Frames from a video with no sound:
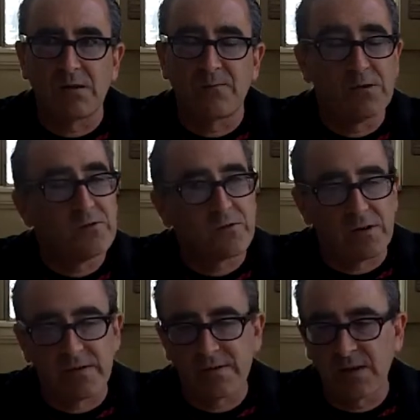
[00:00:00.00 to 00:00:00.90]

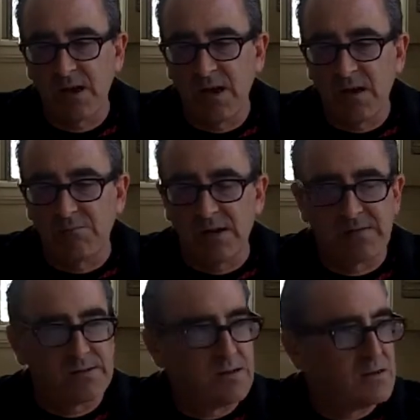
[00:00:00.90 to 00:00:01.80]
Futurists,
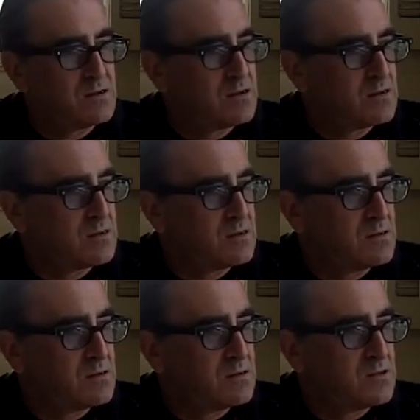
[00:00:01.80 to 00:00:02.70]
but
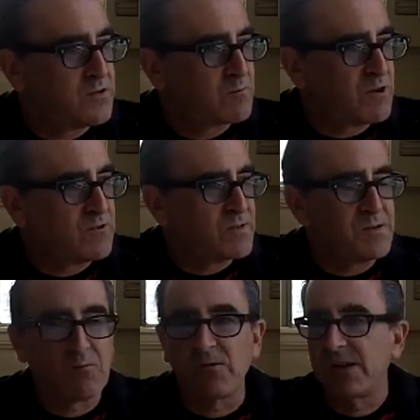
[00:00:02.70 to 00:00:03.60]
Lewis wanted to do
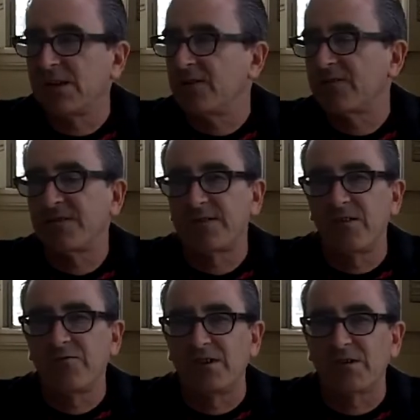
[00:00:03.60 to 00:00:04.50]
something more
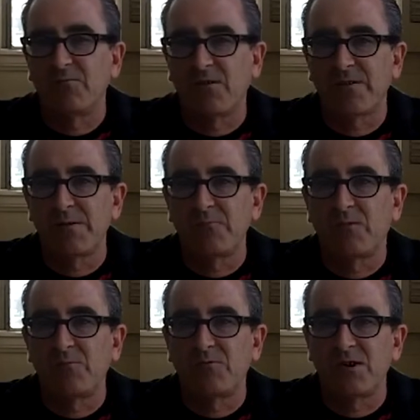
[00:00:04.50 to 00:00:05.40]
English-centric, something
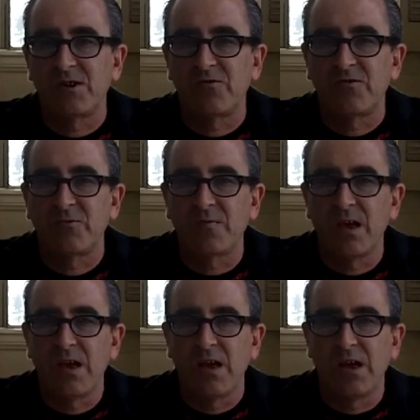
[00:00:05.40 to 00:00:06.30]
more British,
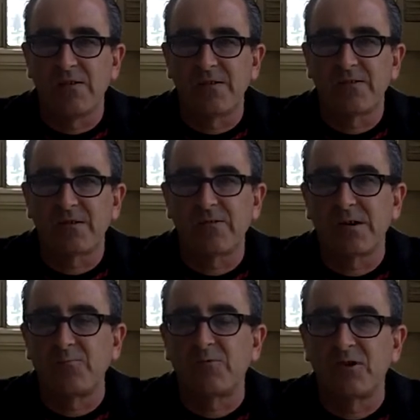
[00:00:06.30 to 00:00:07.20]
and this is sort of
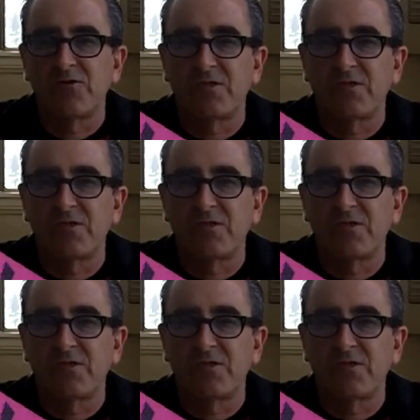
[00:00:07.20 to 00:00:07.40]
like a British